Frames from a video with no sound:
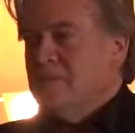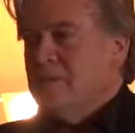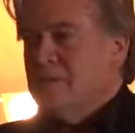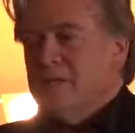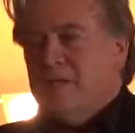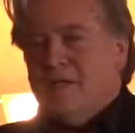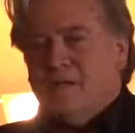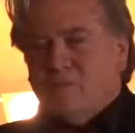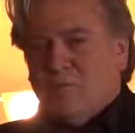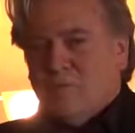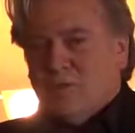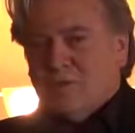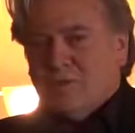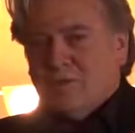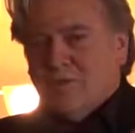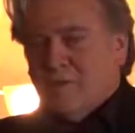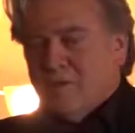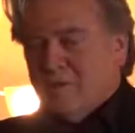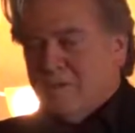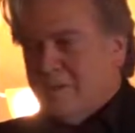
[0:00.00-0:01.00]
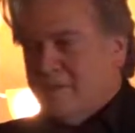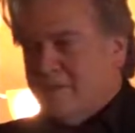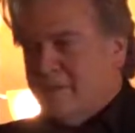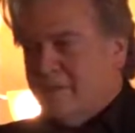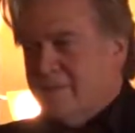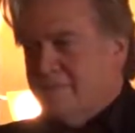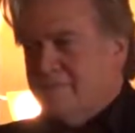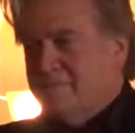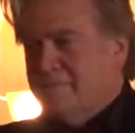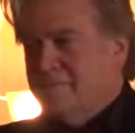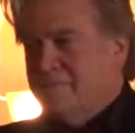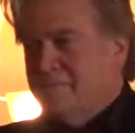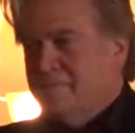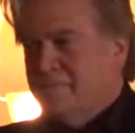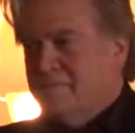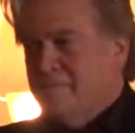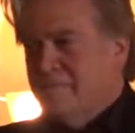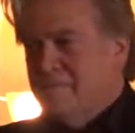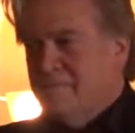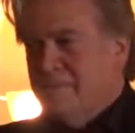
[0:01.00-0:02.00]
They never want to talk about that.
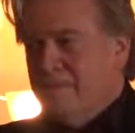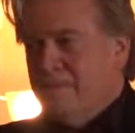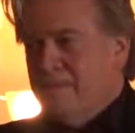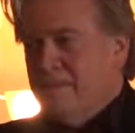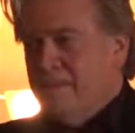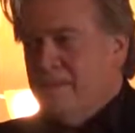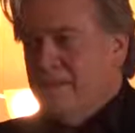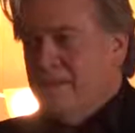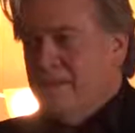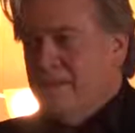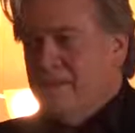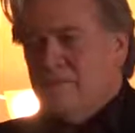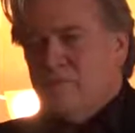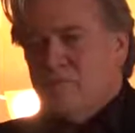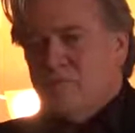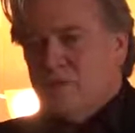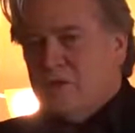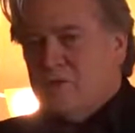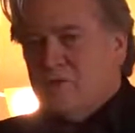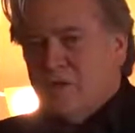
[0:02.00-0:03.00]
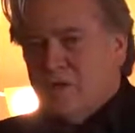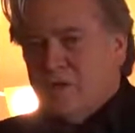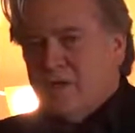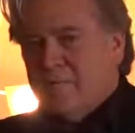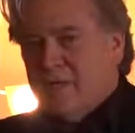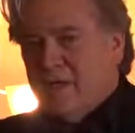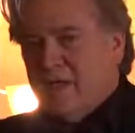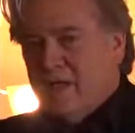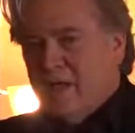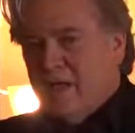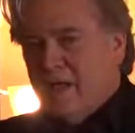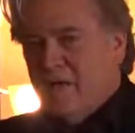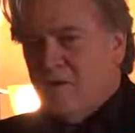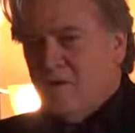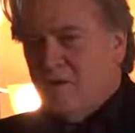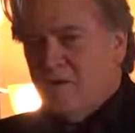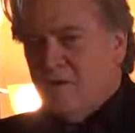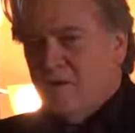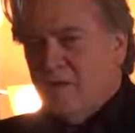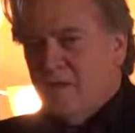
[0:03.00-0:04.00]
They never want to talk about
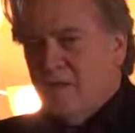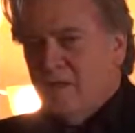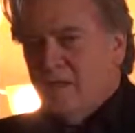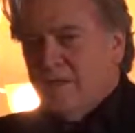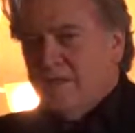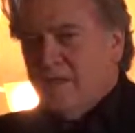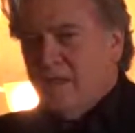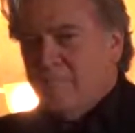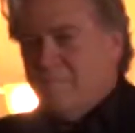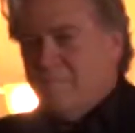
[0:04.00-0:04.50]
how they